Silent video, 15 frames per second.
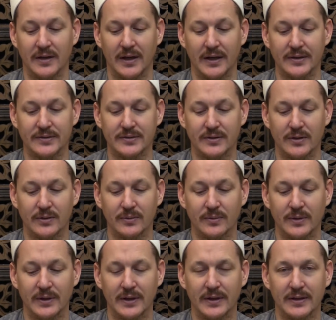And so
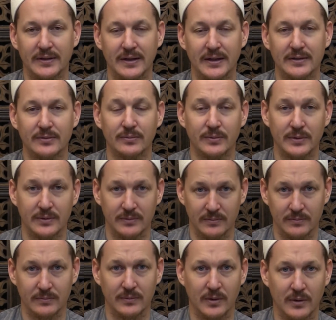that we
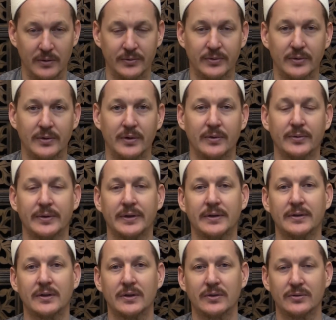also know
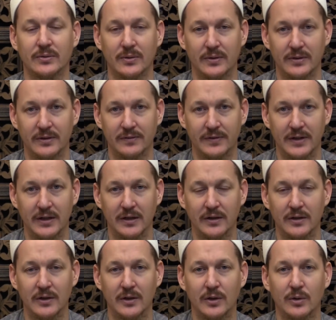in Surah Al Falaq,
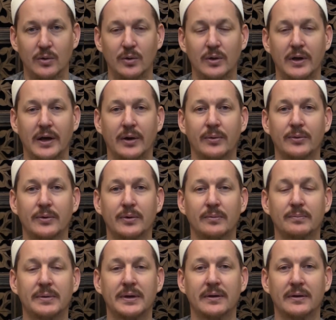Kul a'udhu
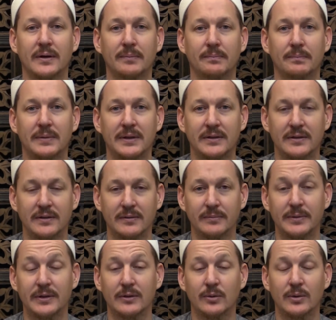
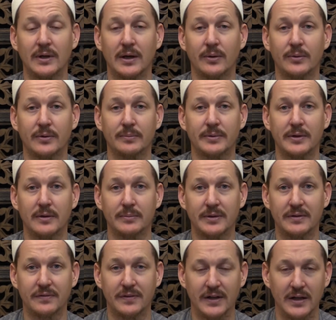bi rabbil
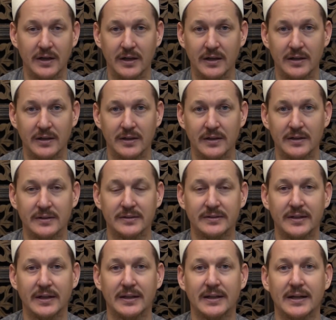falaq.
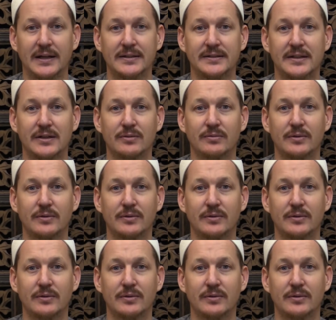Say that I seek